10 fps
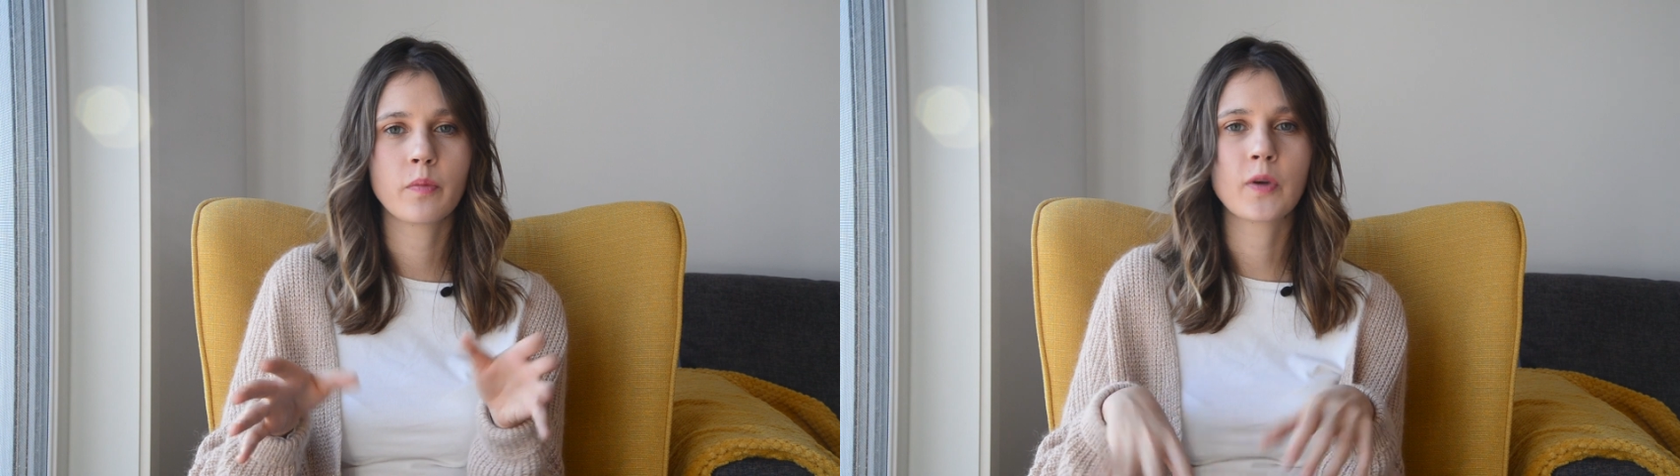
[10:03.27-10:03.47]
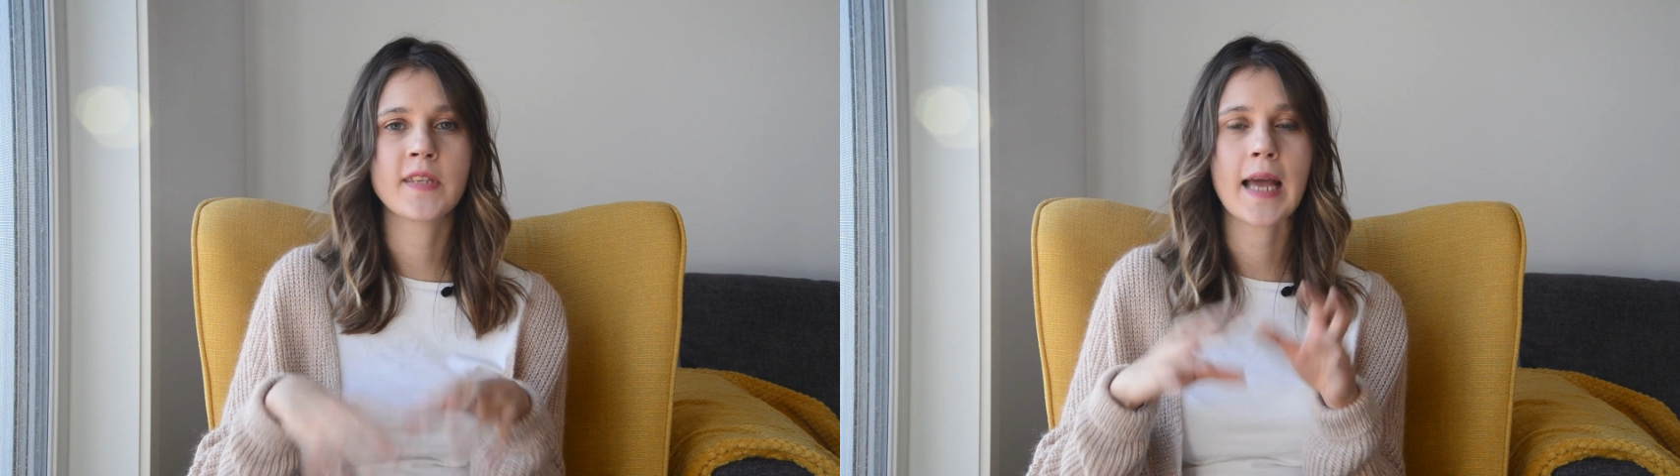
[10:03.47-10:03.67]

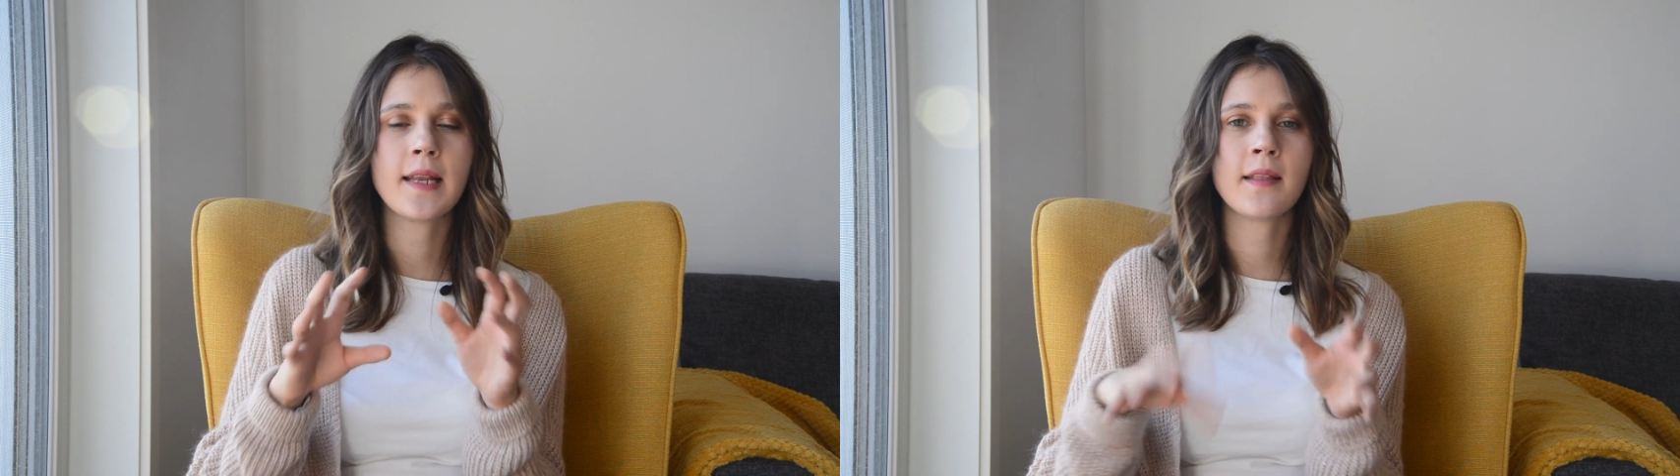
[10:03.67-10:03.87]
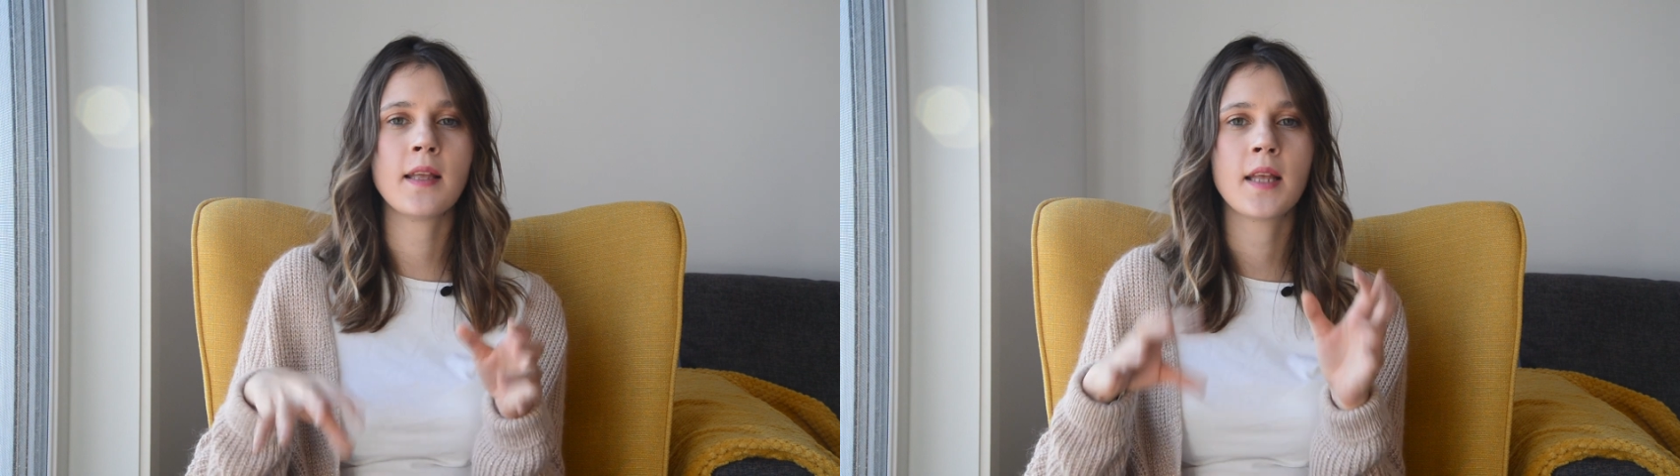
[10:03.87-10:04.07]
books,
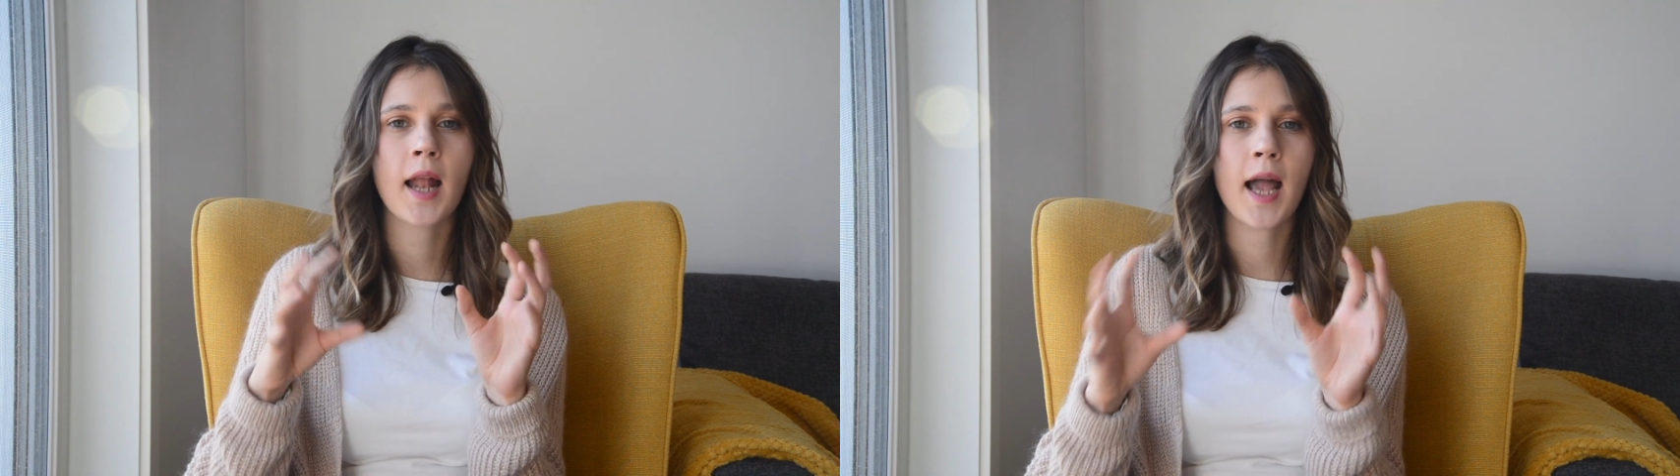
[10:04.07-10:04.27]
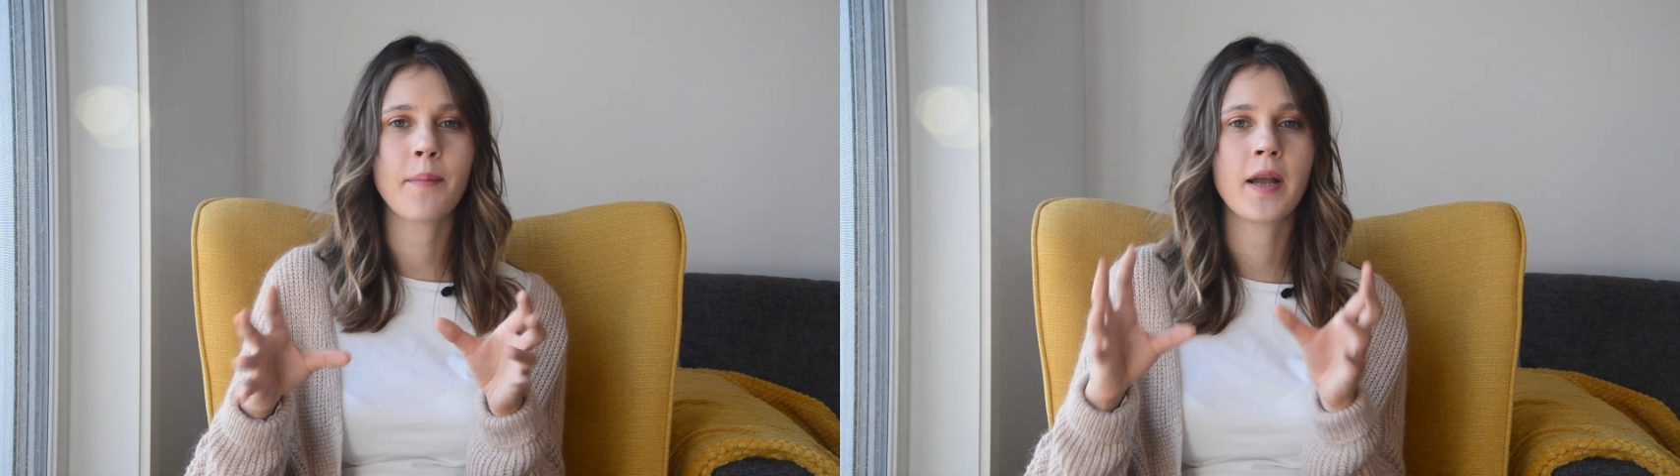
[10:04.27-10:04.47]
anything
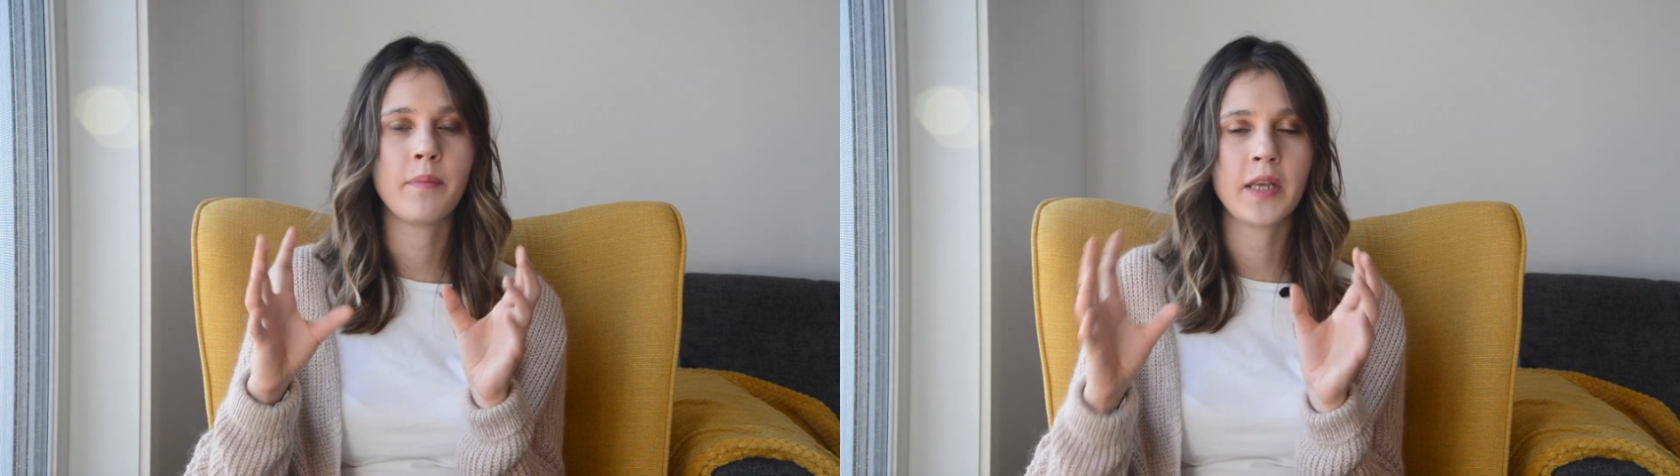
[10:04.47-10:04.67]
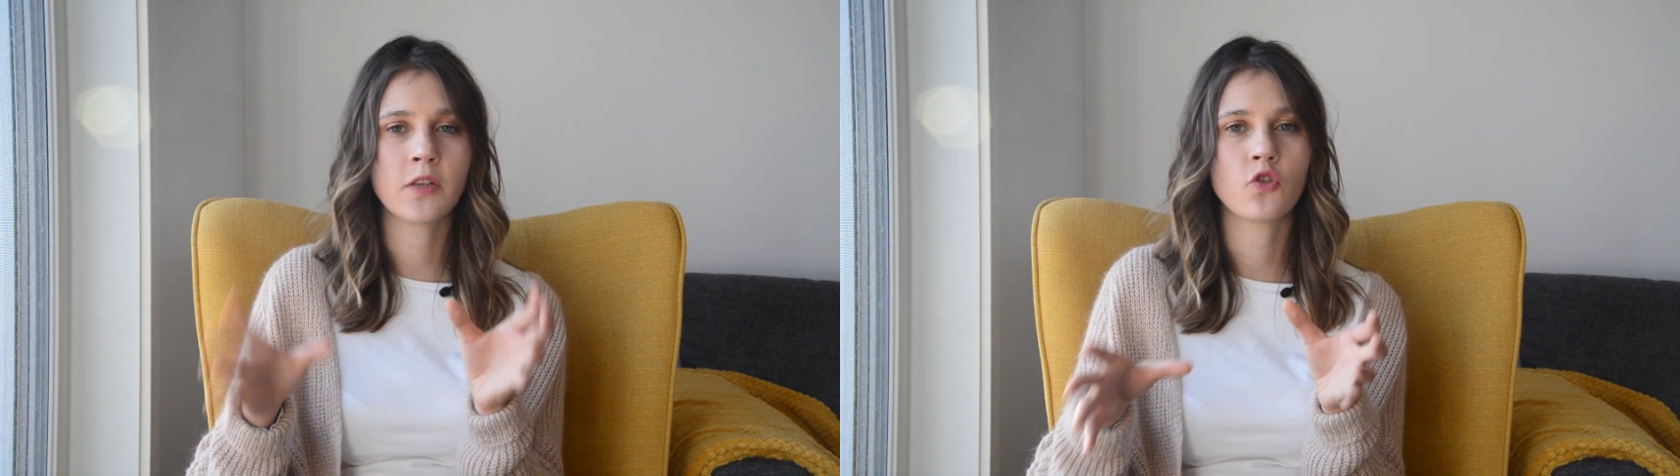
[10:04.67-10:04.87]
that I might
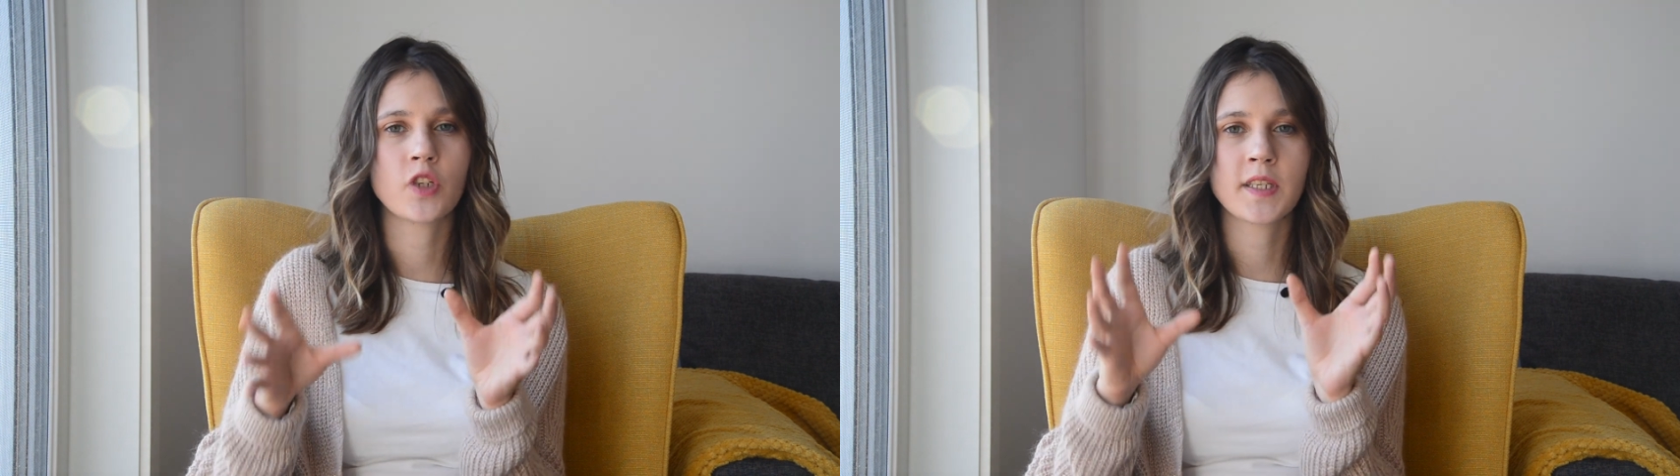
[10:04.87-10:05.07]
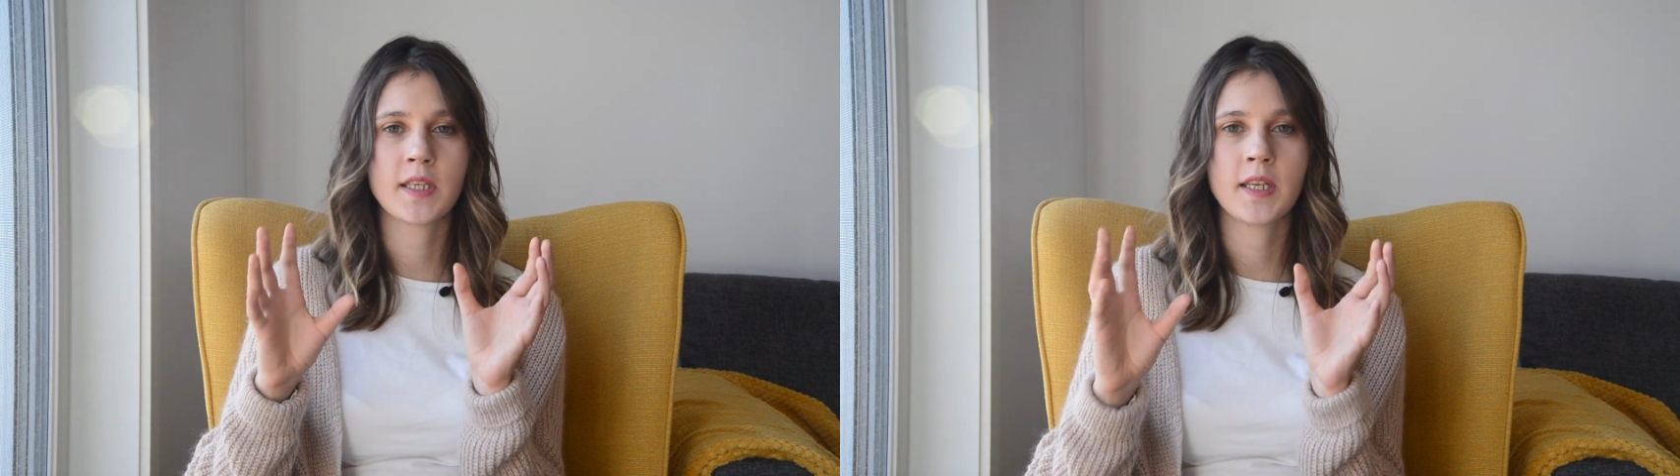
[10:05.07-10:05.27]
be
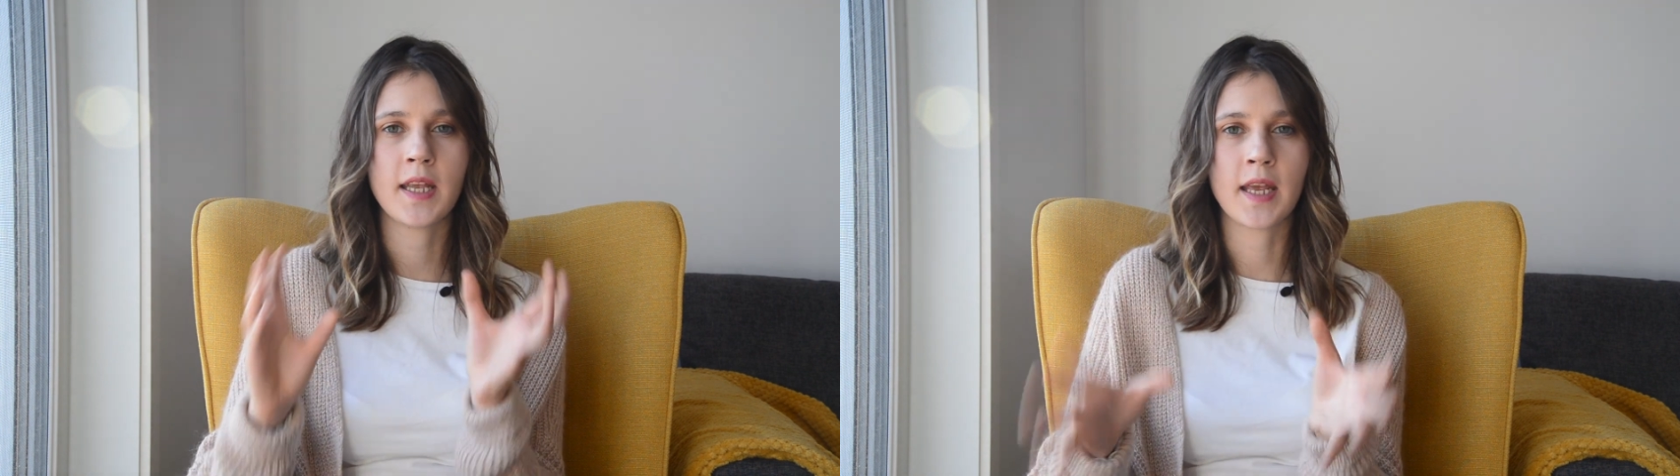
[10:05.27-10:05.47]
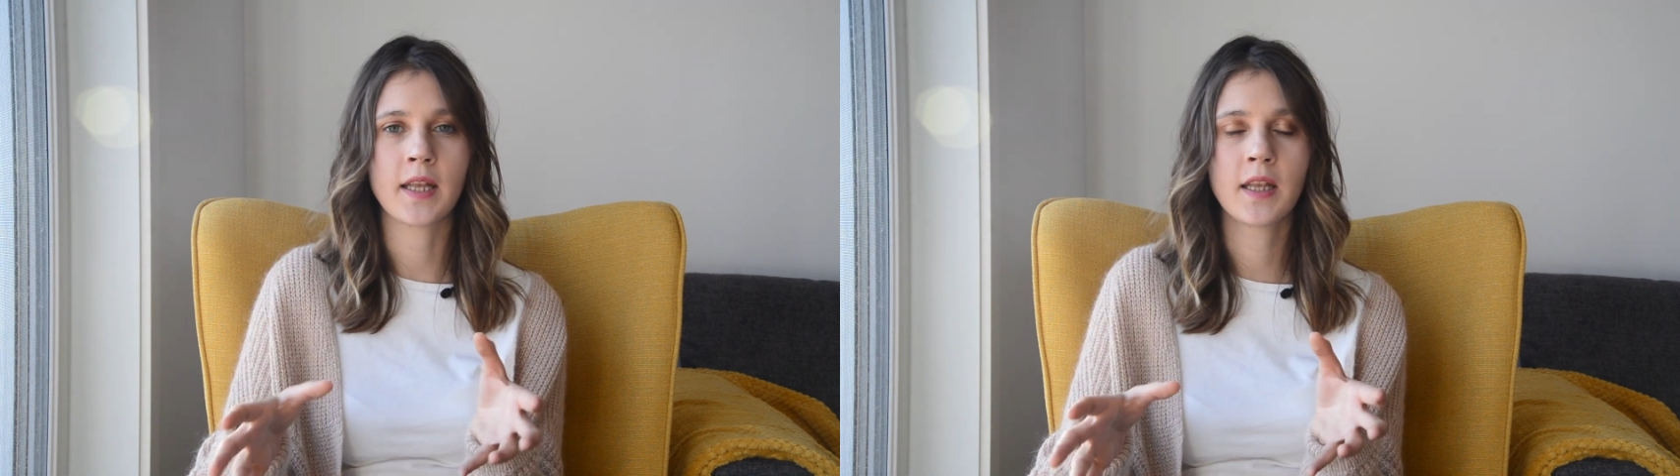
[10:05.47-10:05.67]
interested
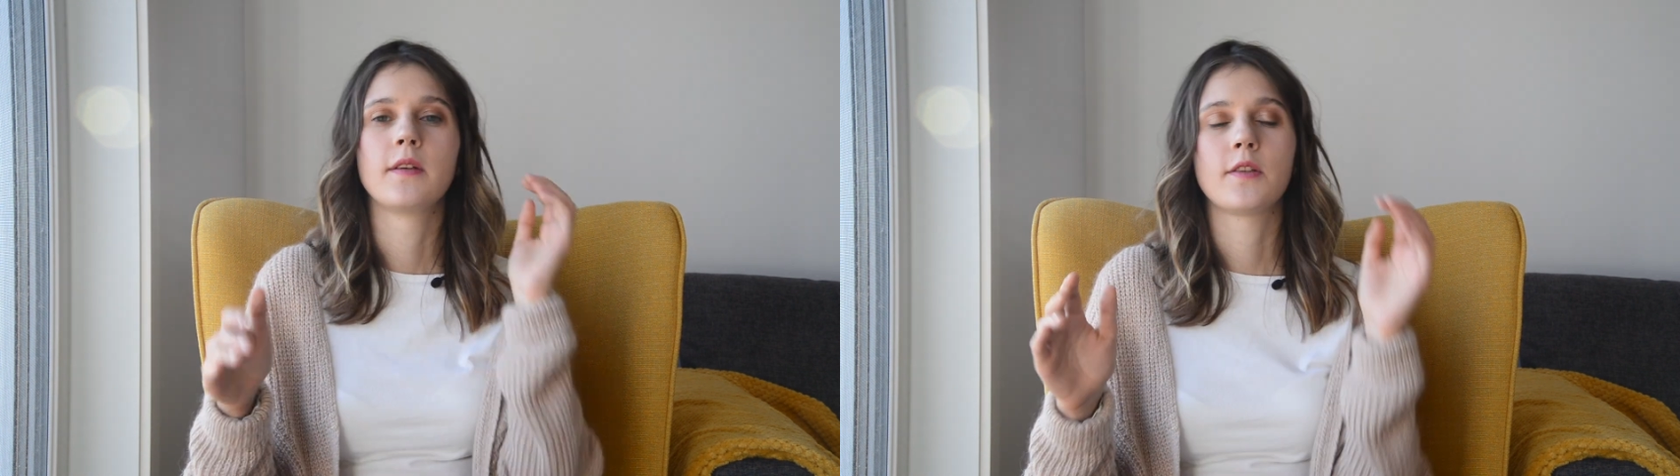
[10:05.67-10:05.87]
in,